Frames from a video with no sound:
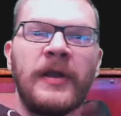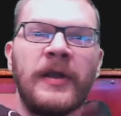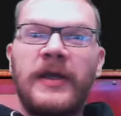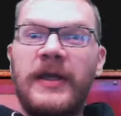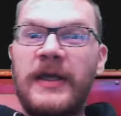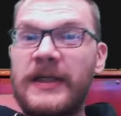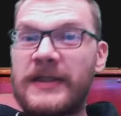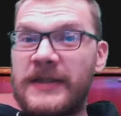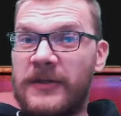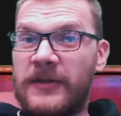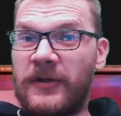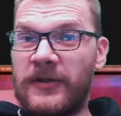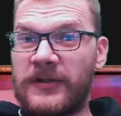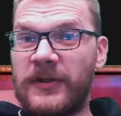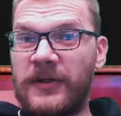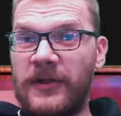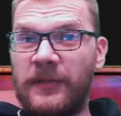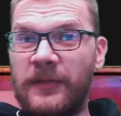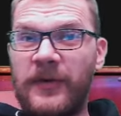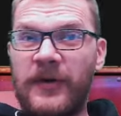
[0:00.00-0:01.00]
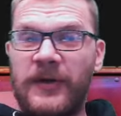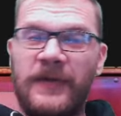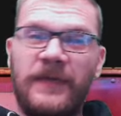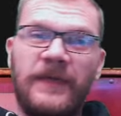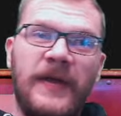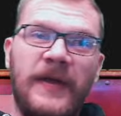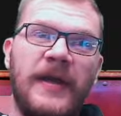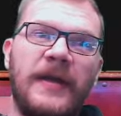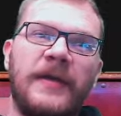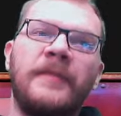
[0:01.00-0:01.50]
here's an also an
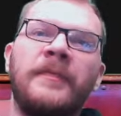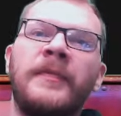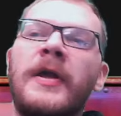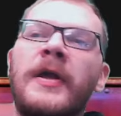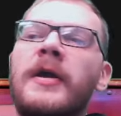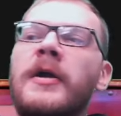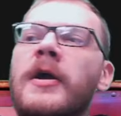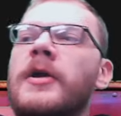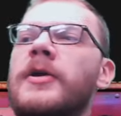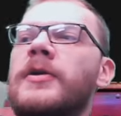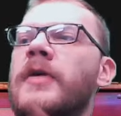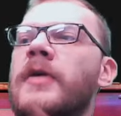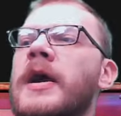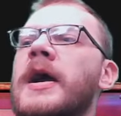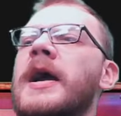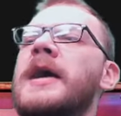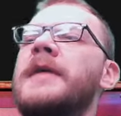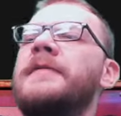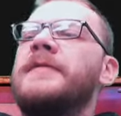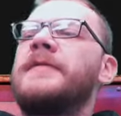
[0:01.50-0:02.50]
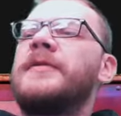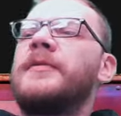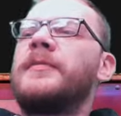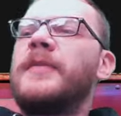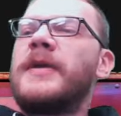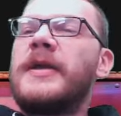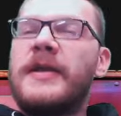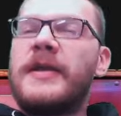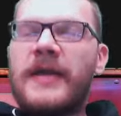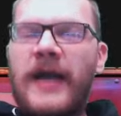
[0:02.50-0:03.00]
important thing you have to
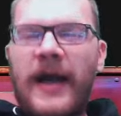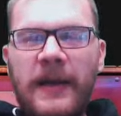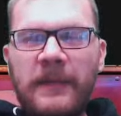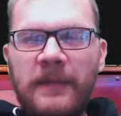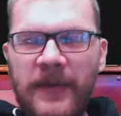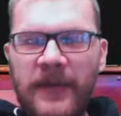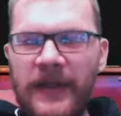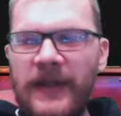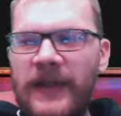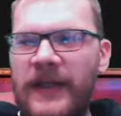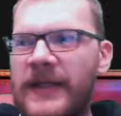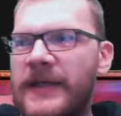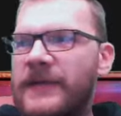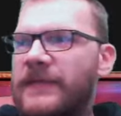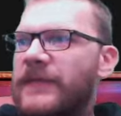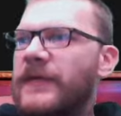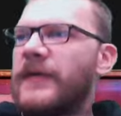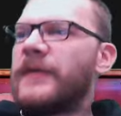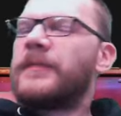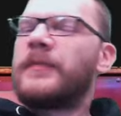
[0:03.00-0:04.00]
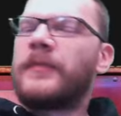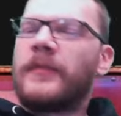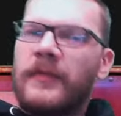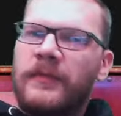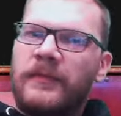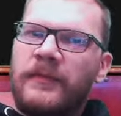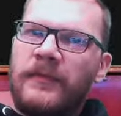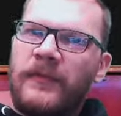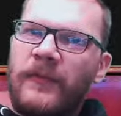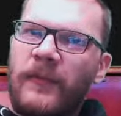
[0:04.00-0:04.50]
be i believe
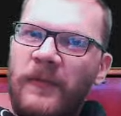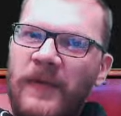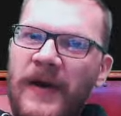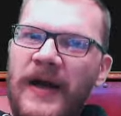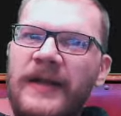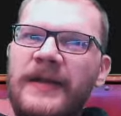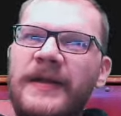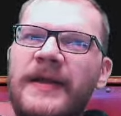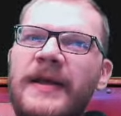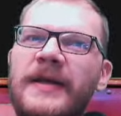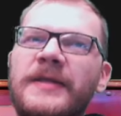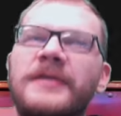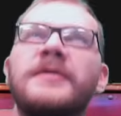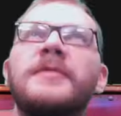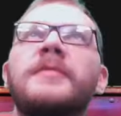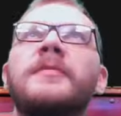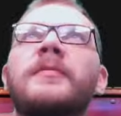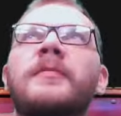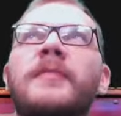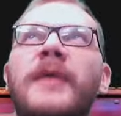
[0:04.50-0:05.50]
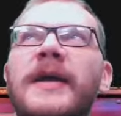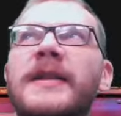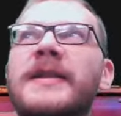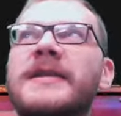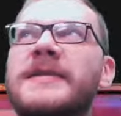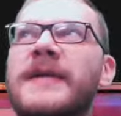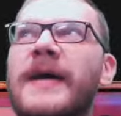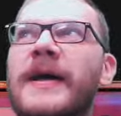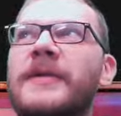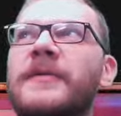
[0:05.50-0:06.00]
valiant by the
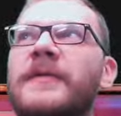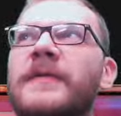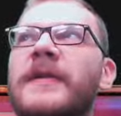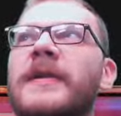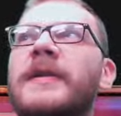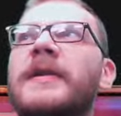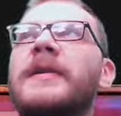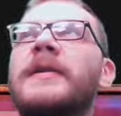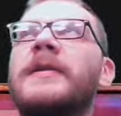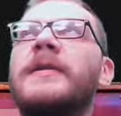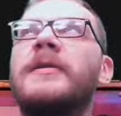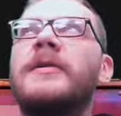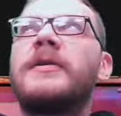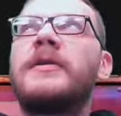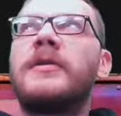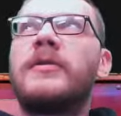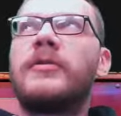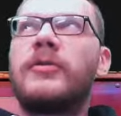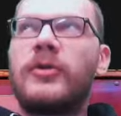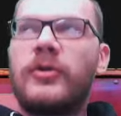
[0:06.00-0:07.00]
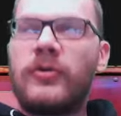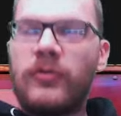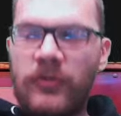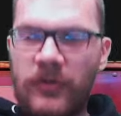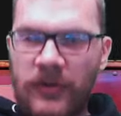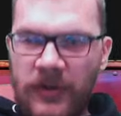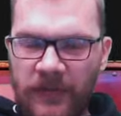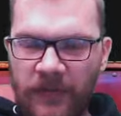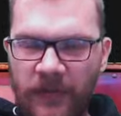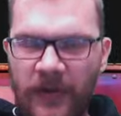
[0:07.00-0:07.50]
start of the
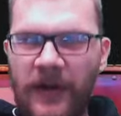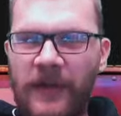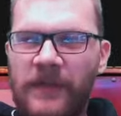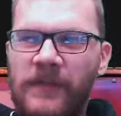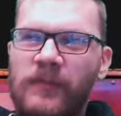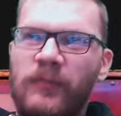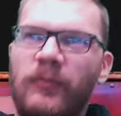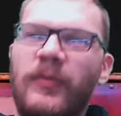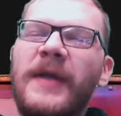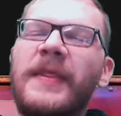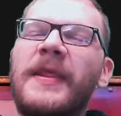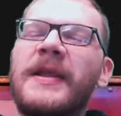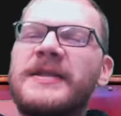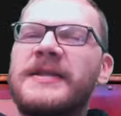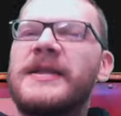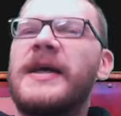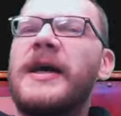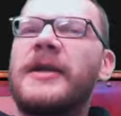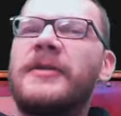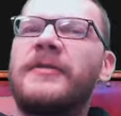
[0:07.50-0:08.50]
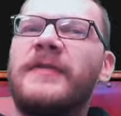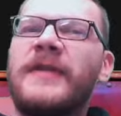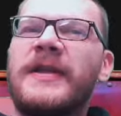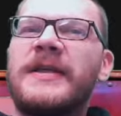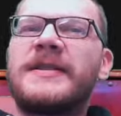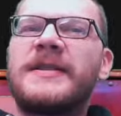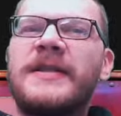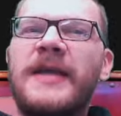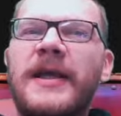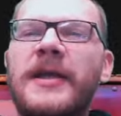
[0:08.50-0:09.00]
to well by the start of
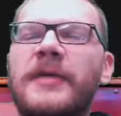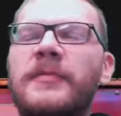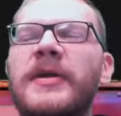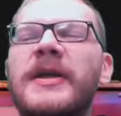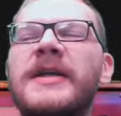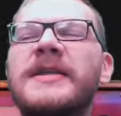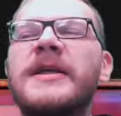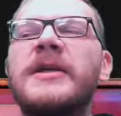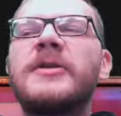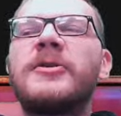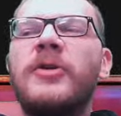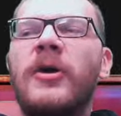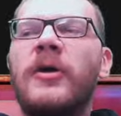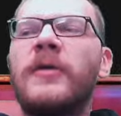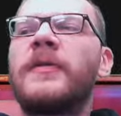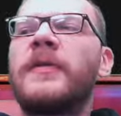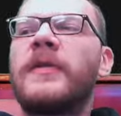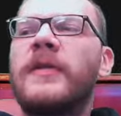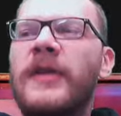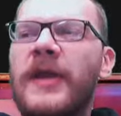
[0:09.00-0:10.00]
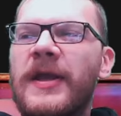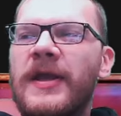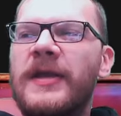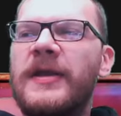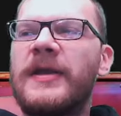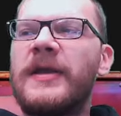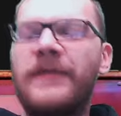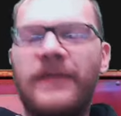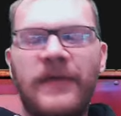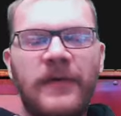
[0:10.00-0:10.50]
this thing because I don't
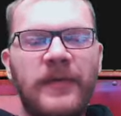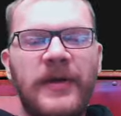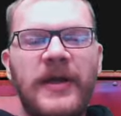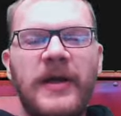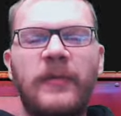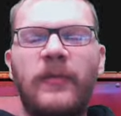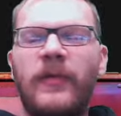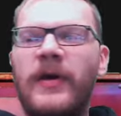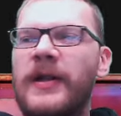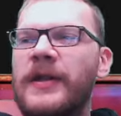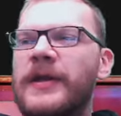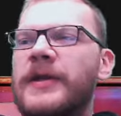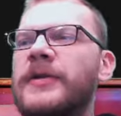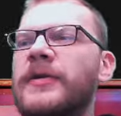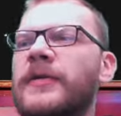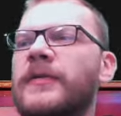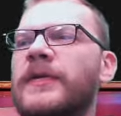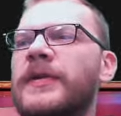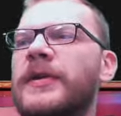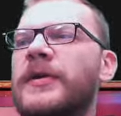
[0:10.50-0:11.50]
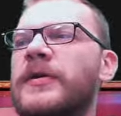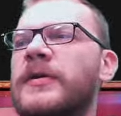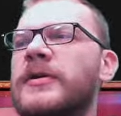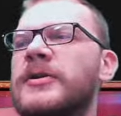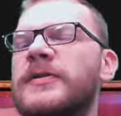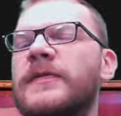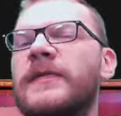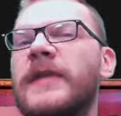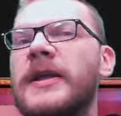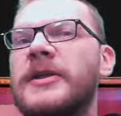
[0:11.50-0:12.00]
think if you become Valiant over the
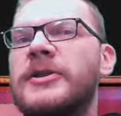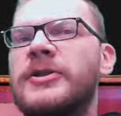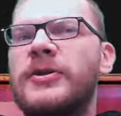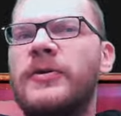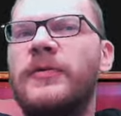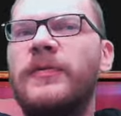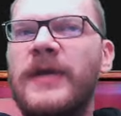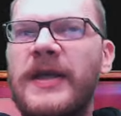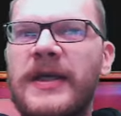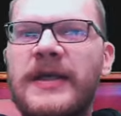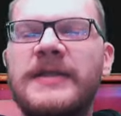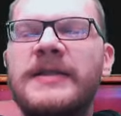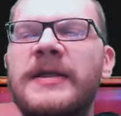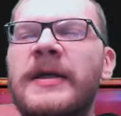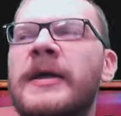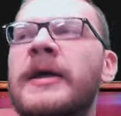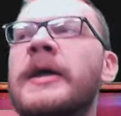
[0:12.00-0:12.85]
course of the next two weeks